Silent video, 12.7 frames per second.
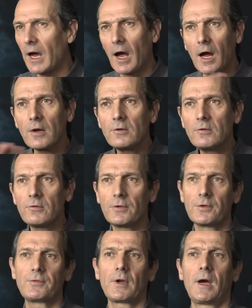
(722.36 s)
hundreds
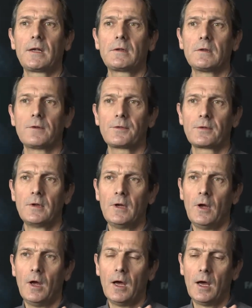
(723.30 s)
of titles
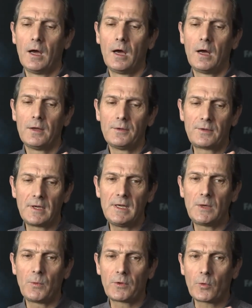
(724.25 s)

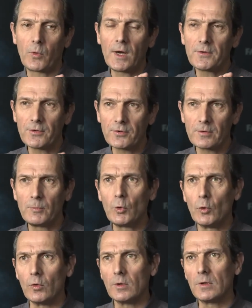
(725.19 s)
dealing with quite
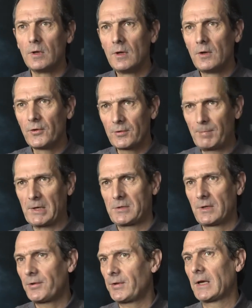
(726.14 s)
small
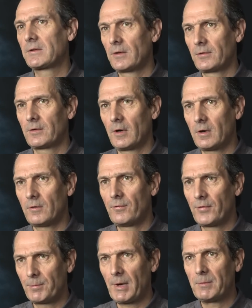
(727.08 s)
specialist sectors
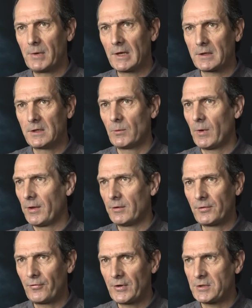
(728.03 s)
of the public, you know, whether
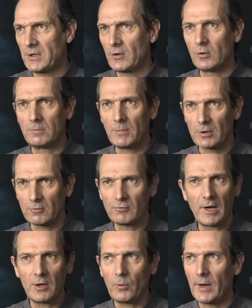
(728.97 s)
it's fishing or model
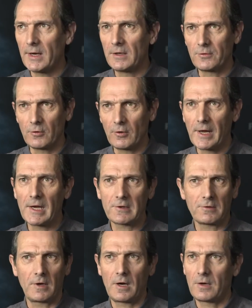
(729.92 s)
railways or
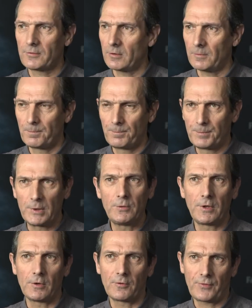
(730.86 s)
aircraft or
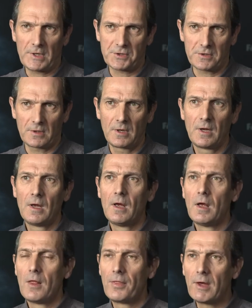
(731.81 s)
beauty or fashion.
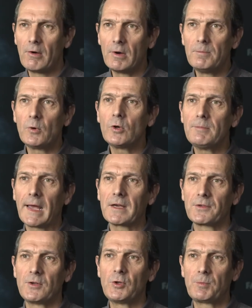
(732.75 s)
There are more
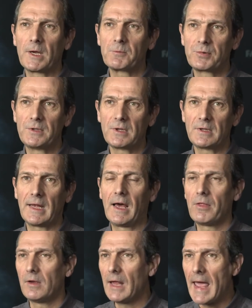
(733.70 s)
magazines being printed
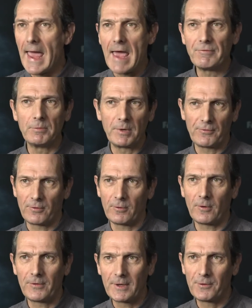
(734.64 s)
now than ever
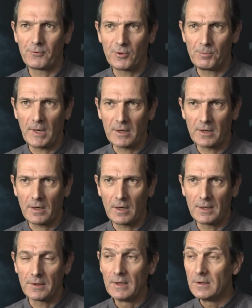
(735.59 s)
before in the history of
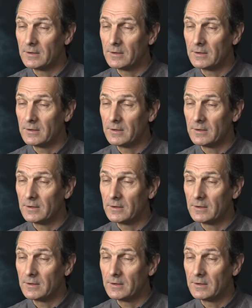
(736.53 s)
mankind.